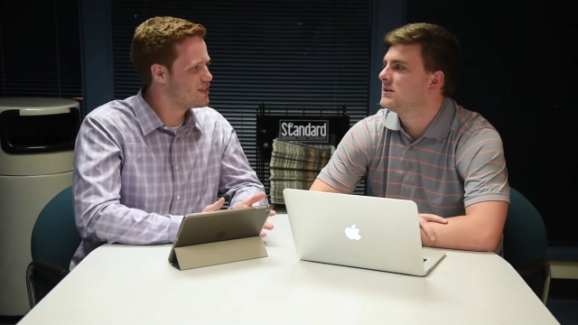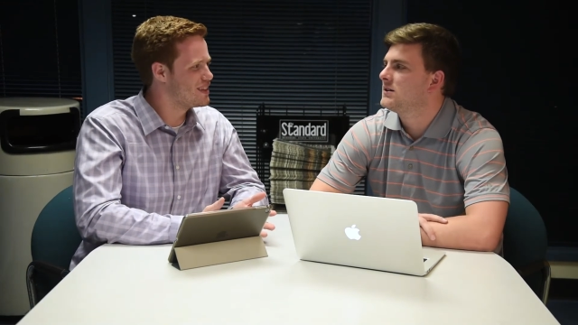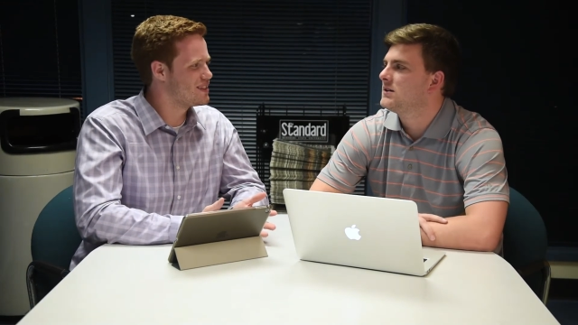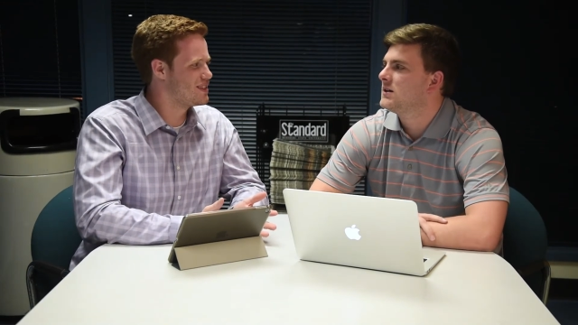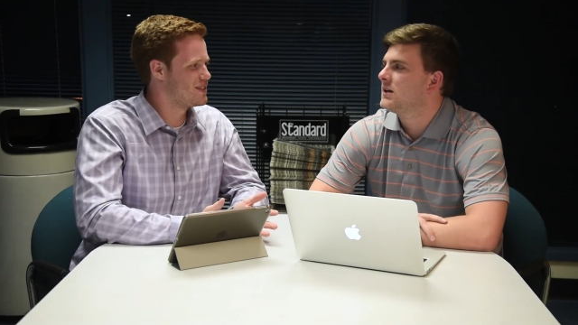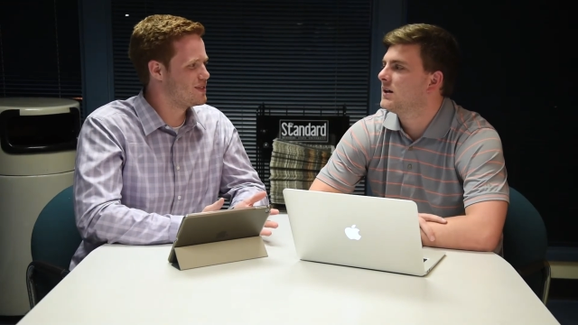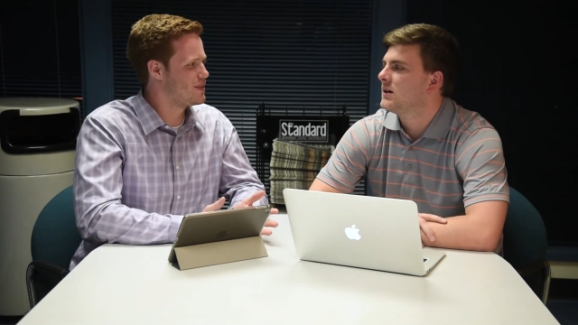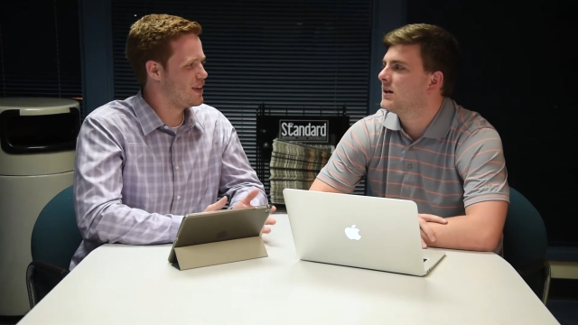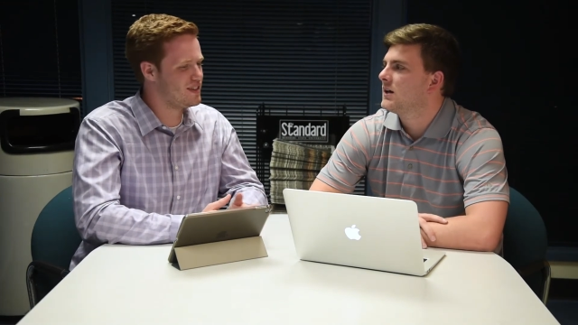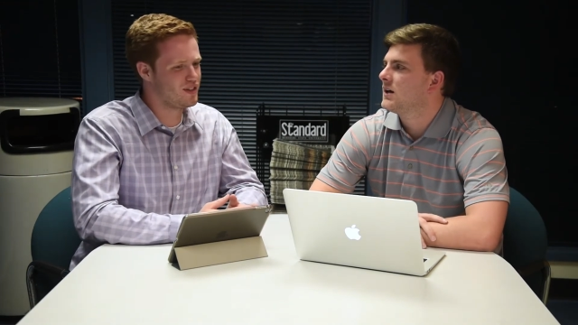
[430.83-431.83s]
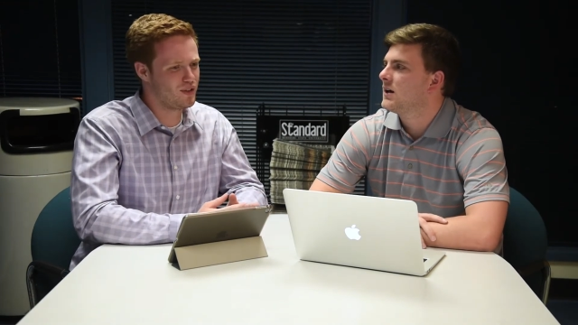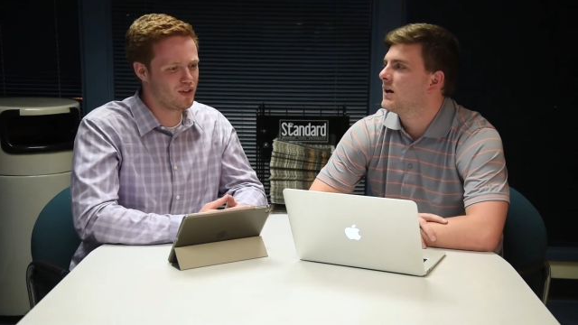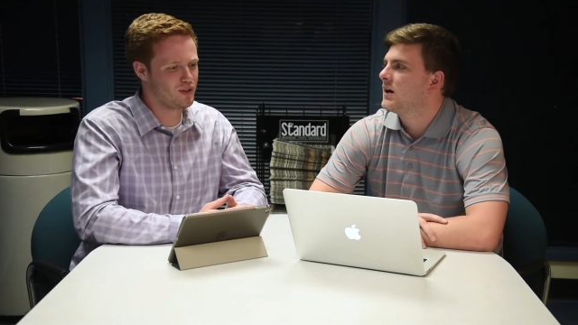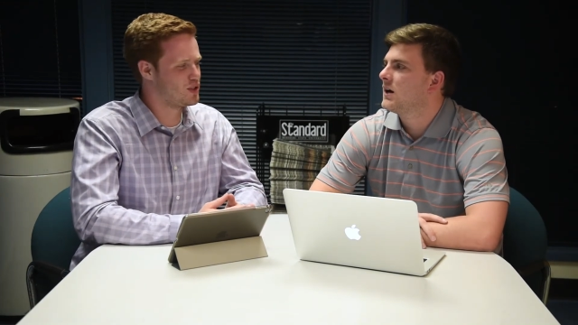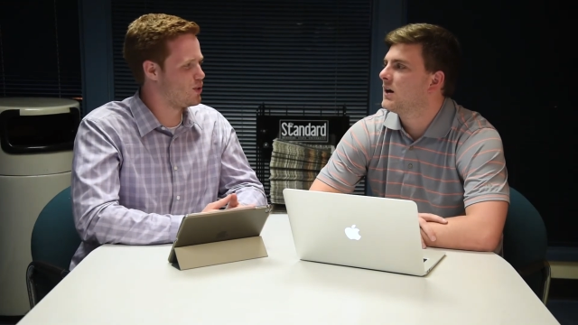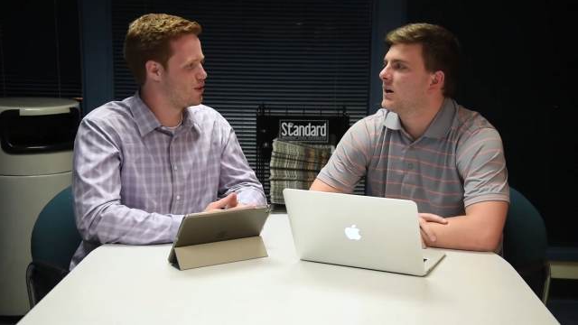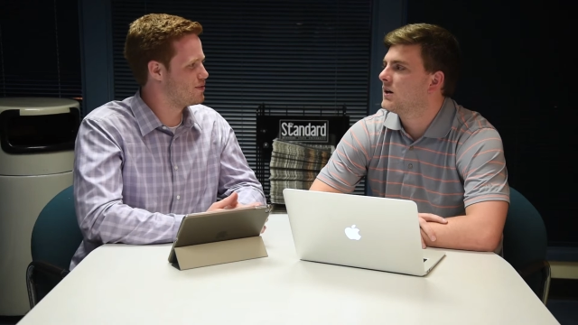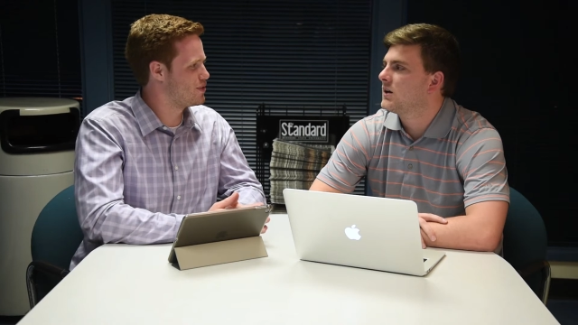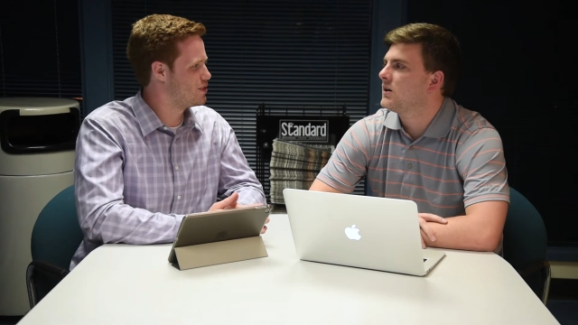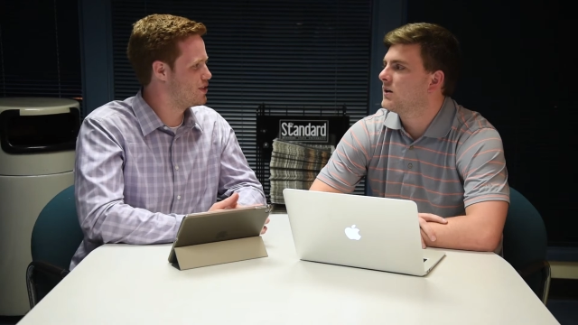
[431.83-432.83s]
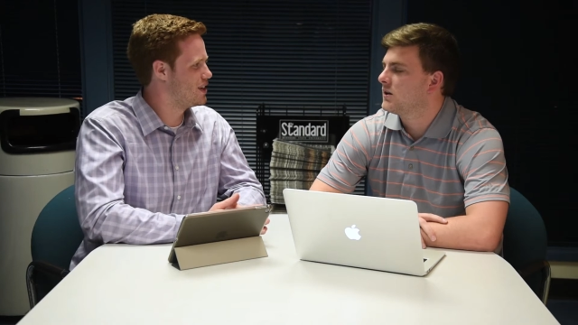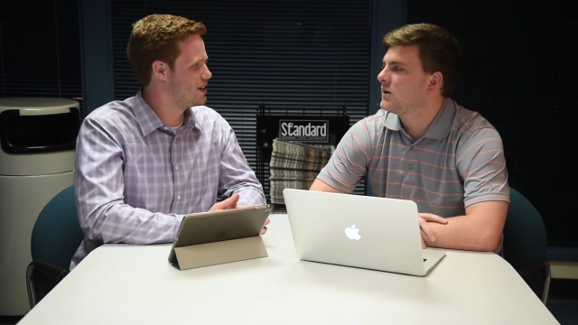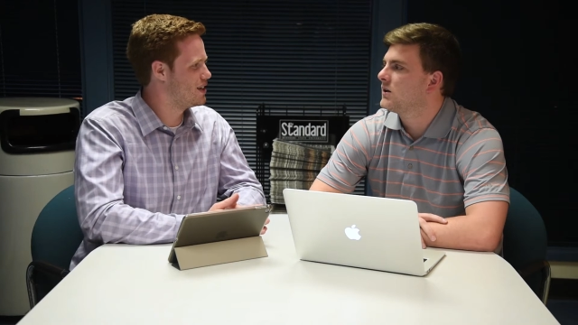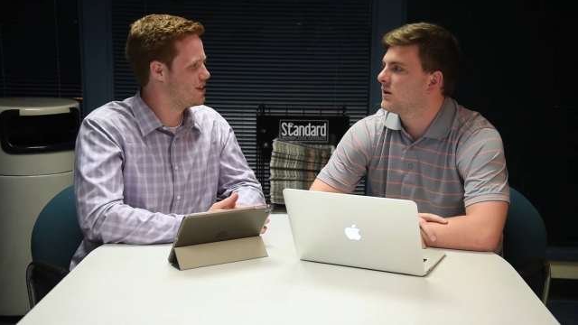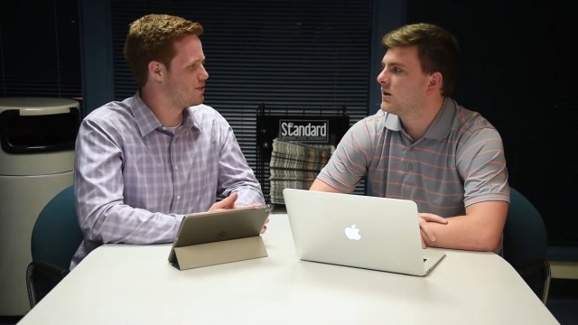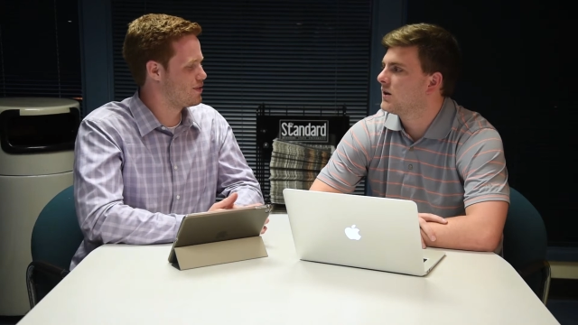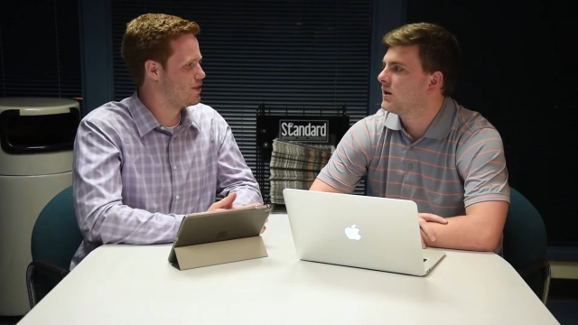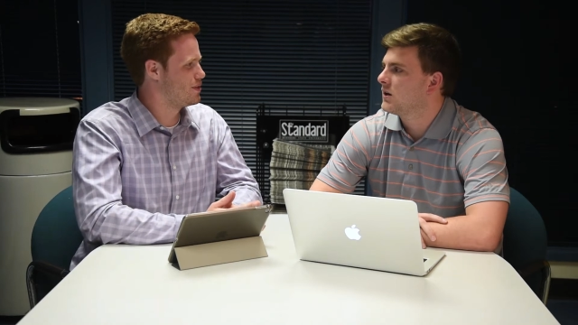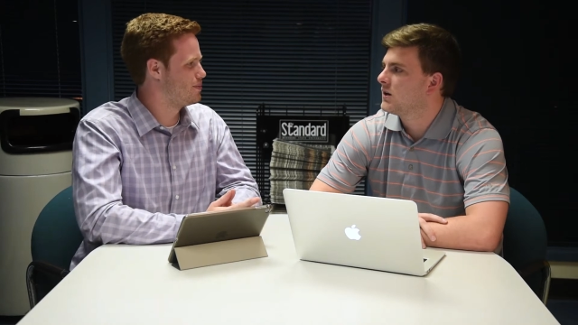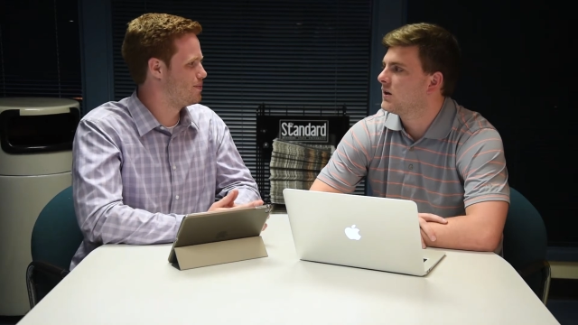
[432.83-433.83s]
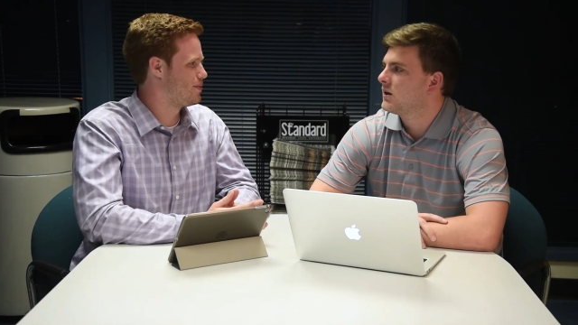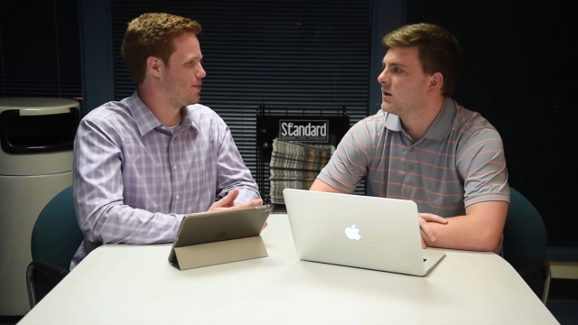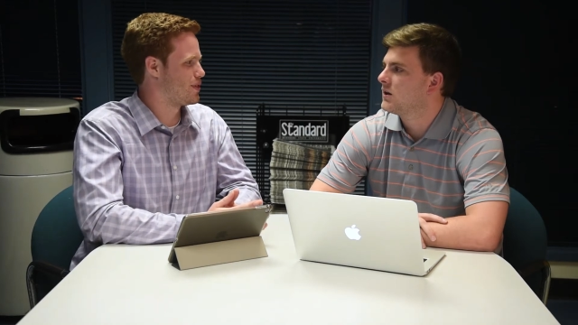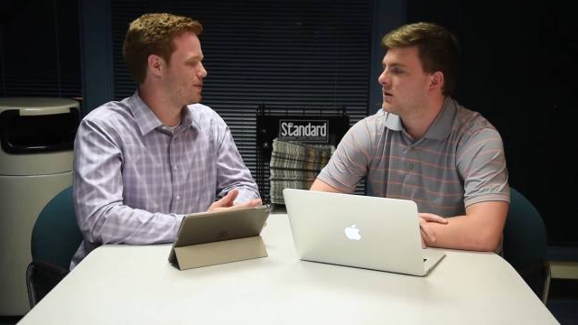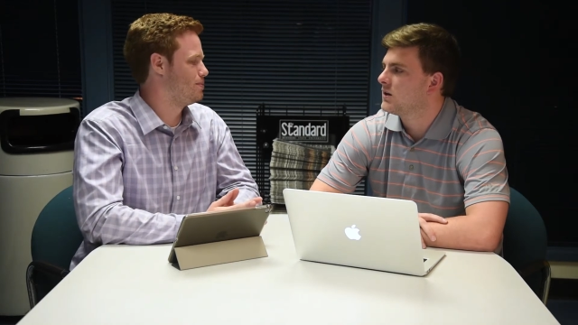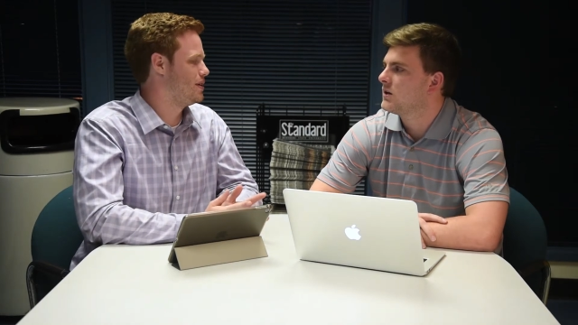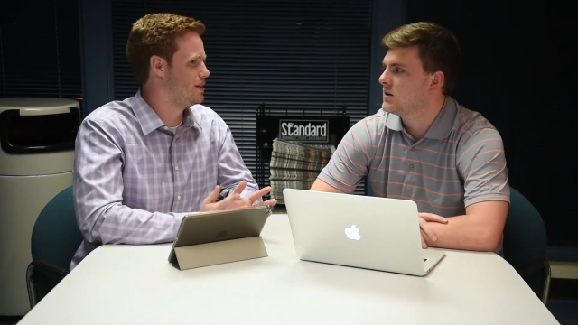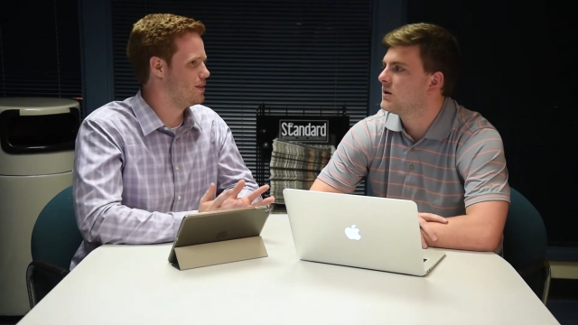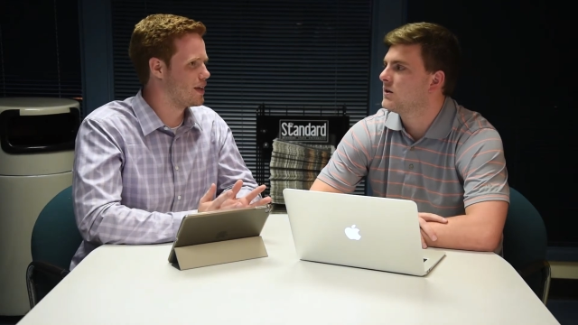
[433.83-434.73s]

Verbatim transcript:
Speaker 1: this is he's a little short for the for to be